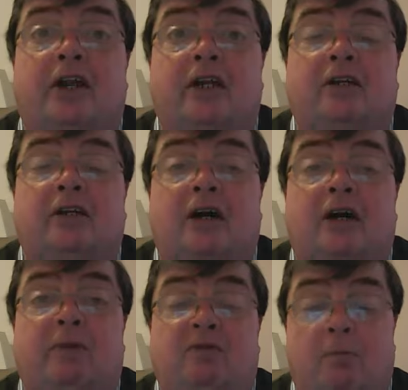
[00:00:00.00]
and a
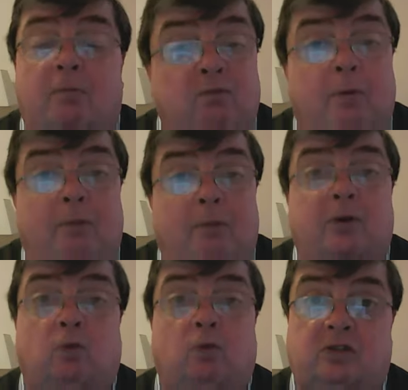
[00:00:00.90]
bit of
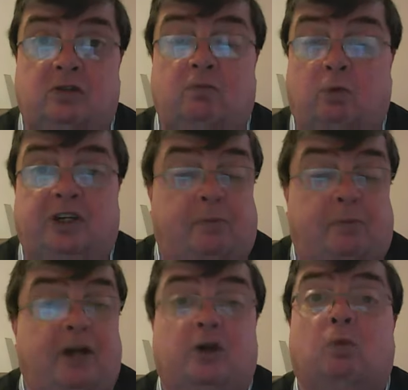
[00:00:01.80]
remembering what
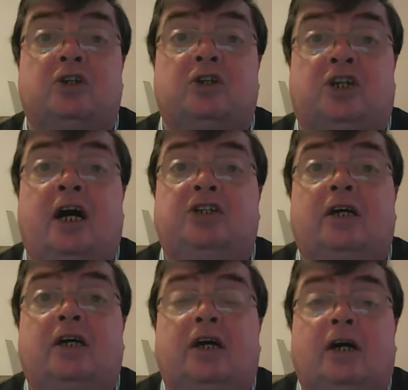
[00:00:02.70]
depending on what stage
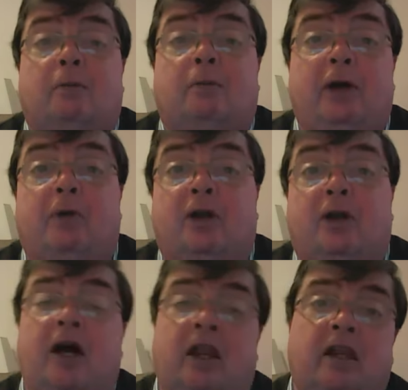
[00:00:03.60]
people are
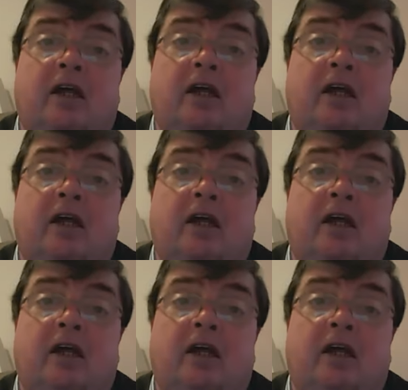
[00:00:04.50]
in